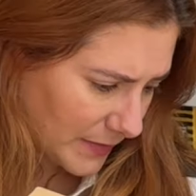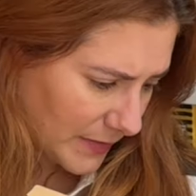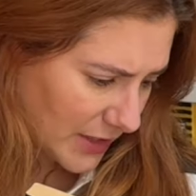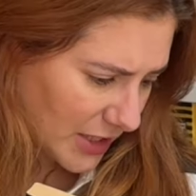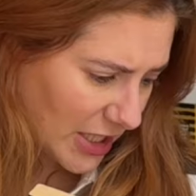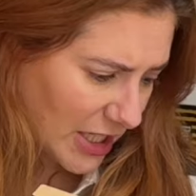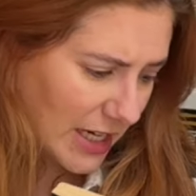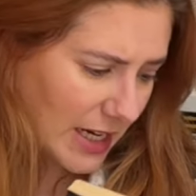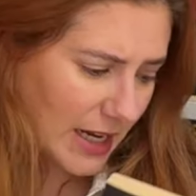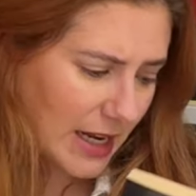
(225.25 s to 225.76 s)

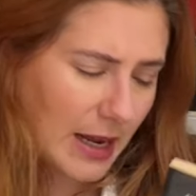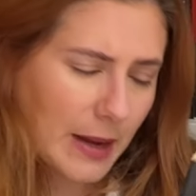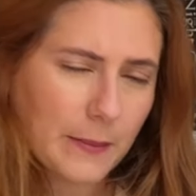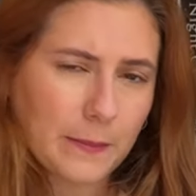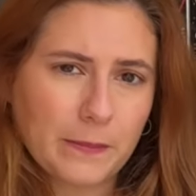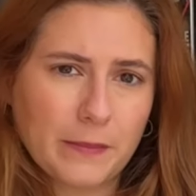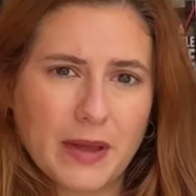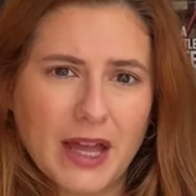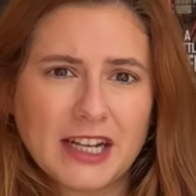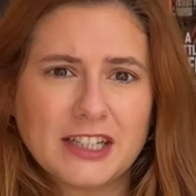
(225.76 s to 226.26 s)
She
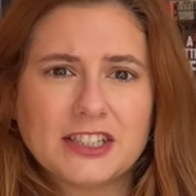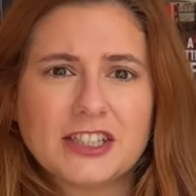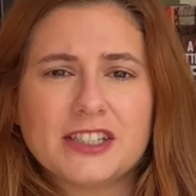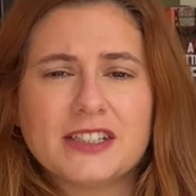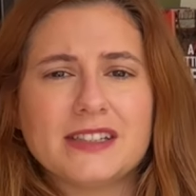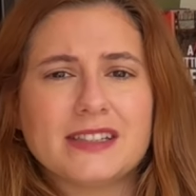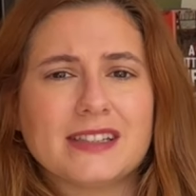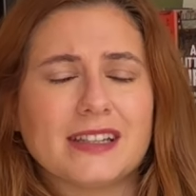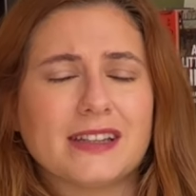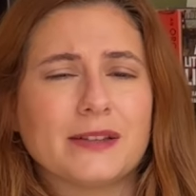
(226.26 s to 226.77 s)

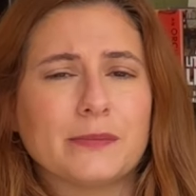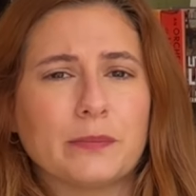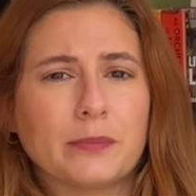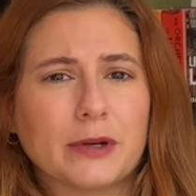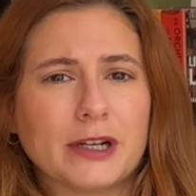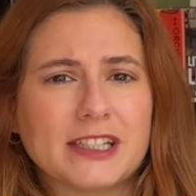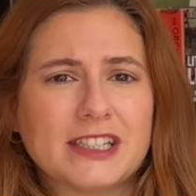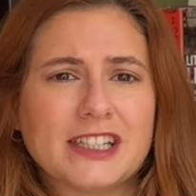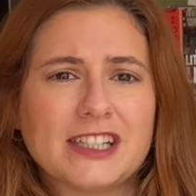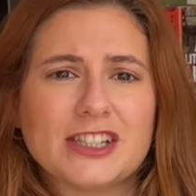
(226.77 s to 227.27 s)
mentions that the
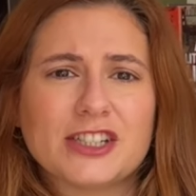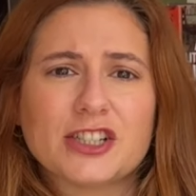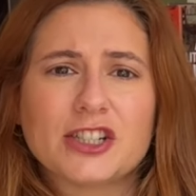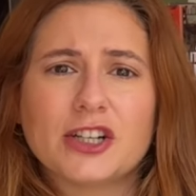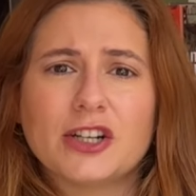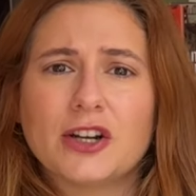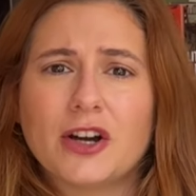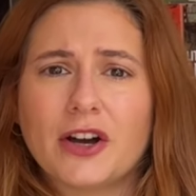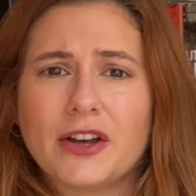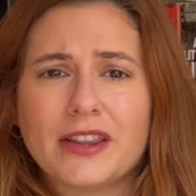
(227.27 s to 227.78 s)
British
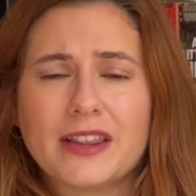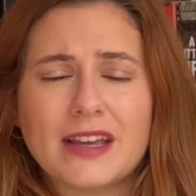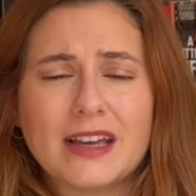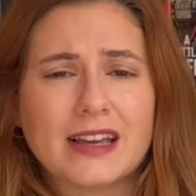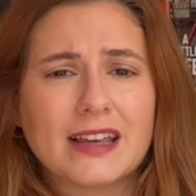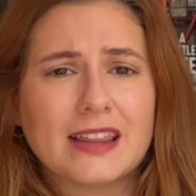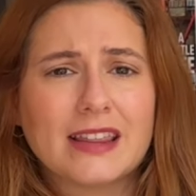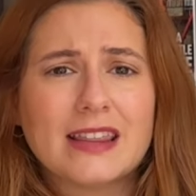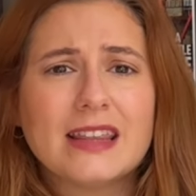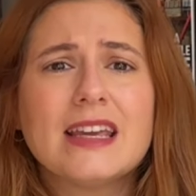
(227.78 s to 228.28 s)

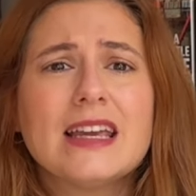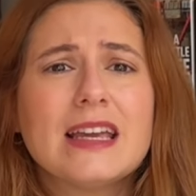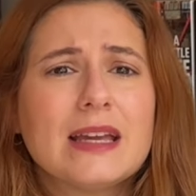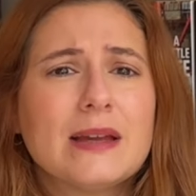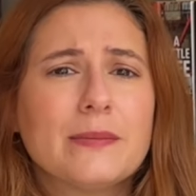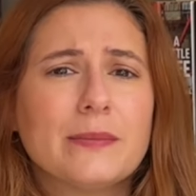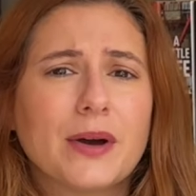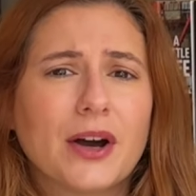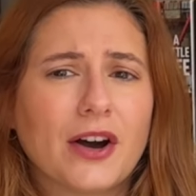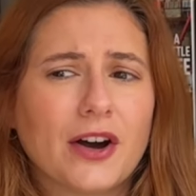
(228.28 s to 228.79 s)
Gothic
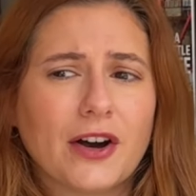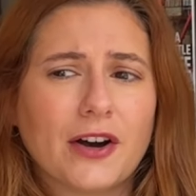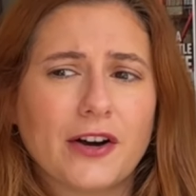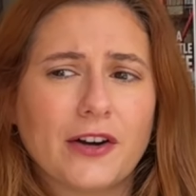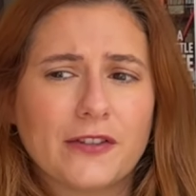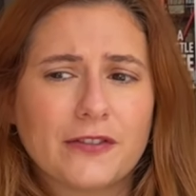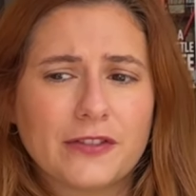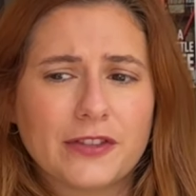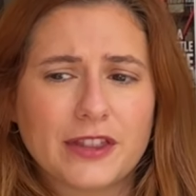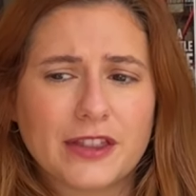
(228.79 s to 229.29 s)
theme
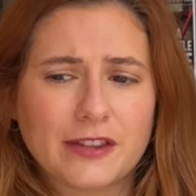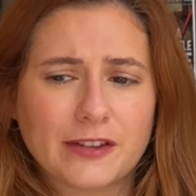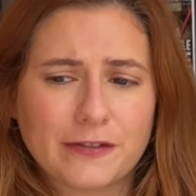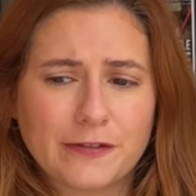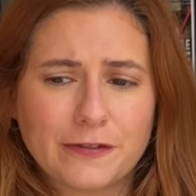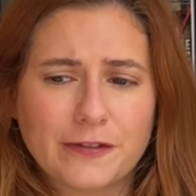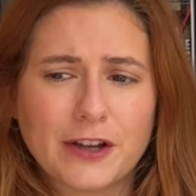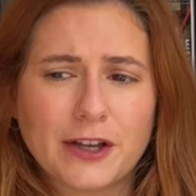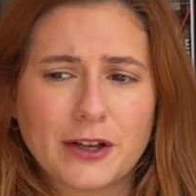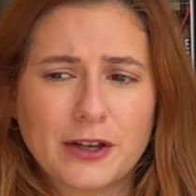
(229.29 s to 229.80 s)
of the
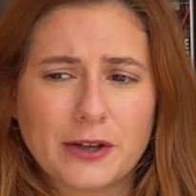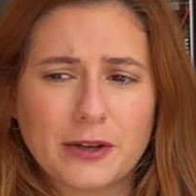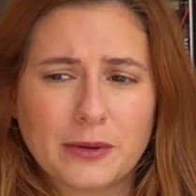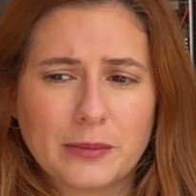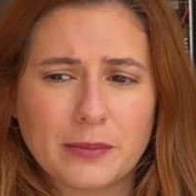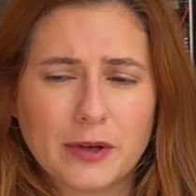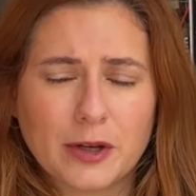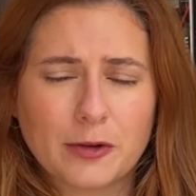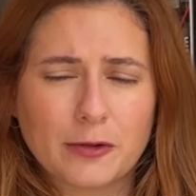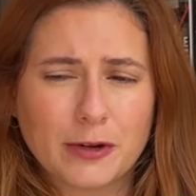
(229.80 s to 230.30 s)

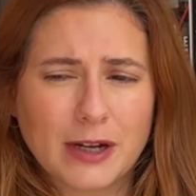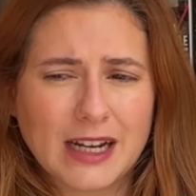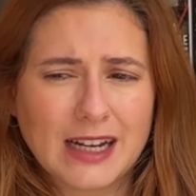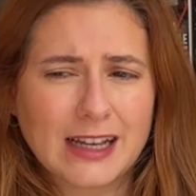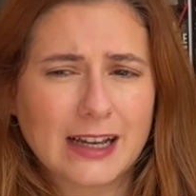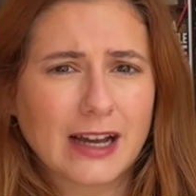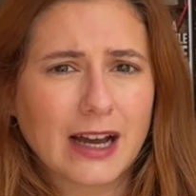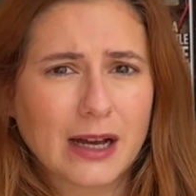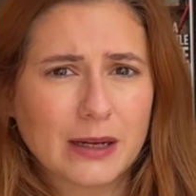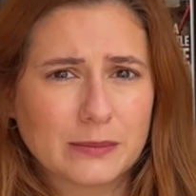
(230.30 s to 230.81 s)
film really
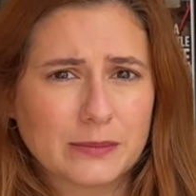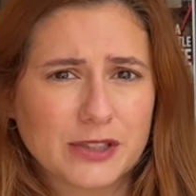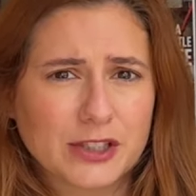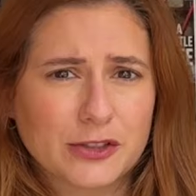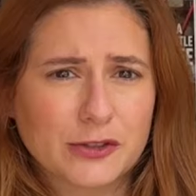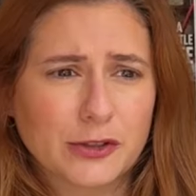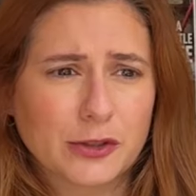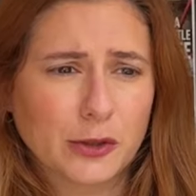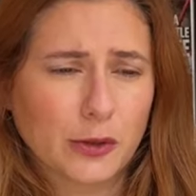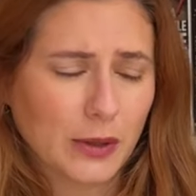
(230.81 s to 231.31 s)
comes
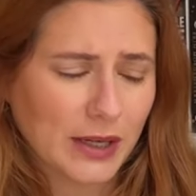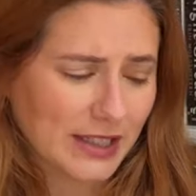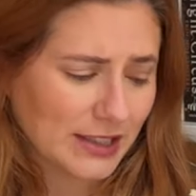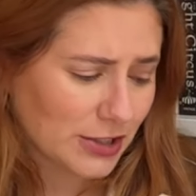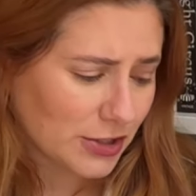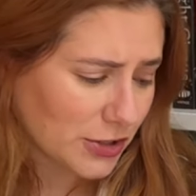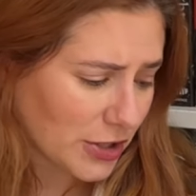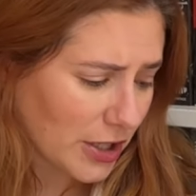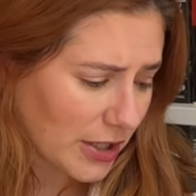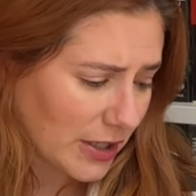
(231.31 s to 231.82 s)
through quite
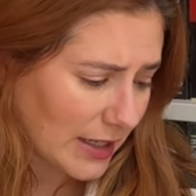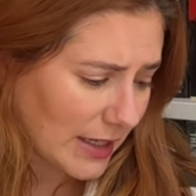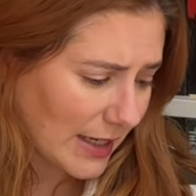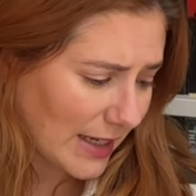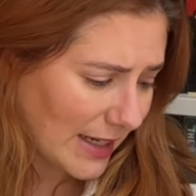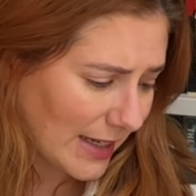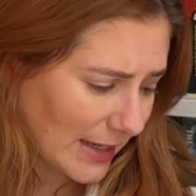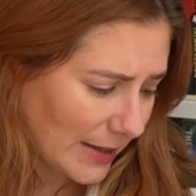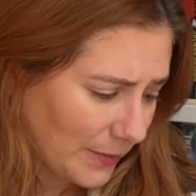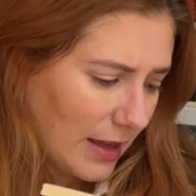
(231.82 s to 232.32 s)

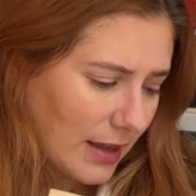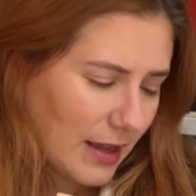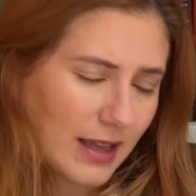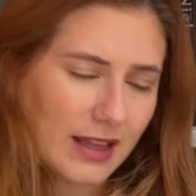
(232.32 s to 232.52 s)
strongly.